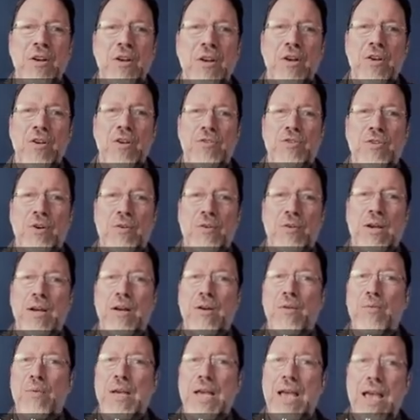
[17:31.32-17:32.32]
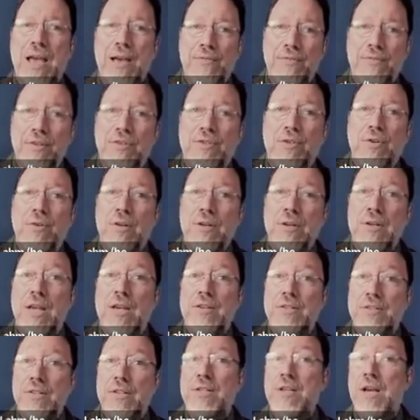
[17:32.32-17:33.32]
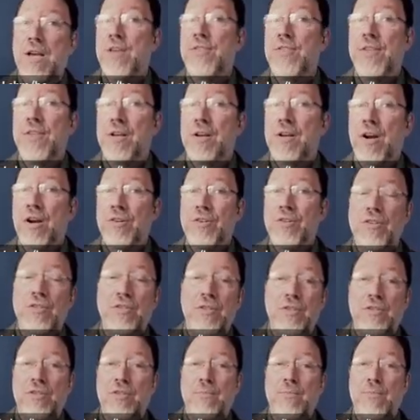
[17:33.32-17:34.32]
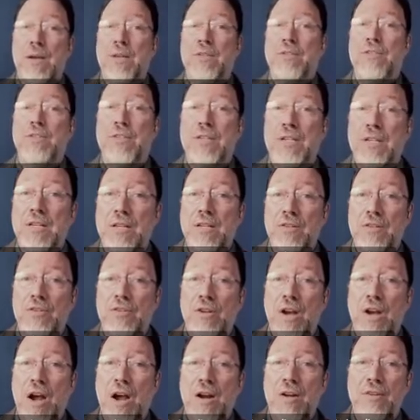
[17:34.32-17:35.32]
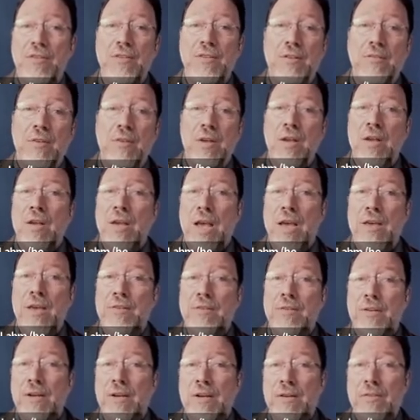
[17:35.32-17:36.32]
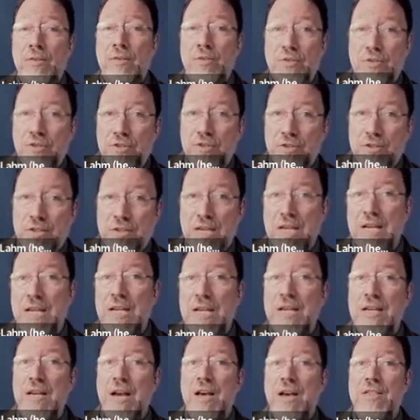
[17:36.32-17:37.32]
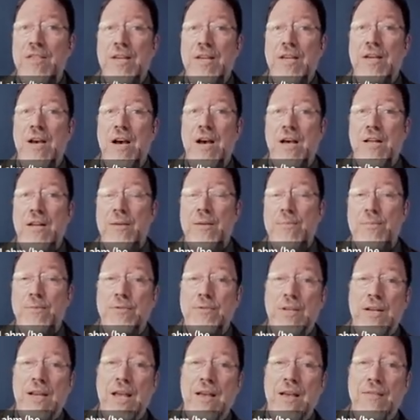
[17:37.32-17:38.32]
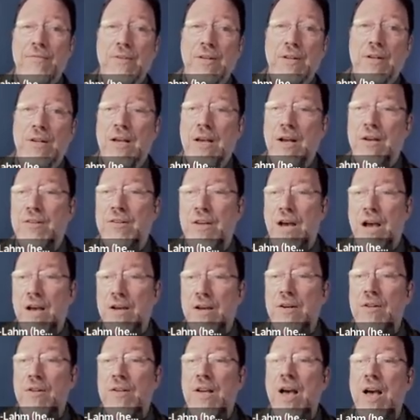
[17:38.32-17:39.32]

So here we have the sort of nested Gothic arches that you might see at Chartres, and those skinny Gothic columns that have little octagonal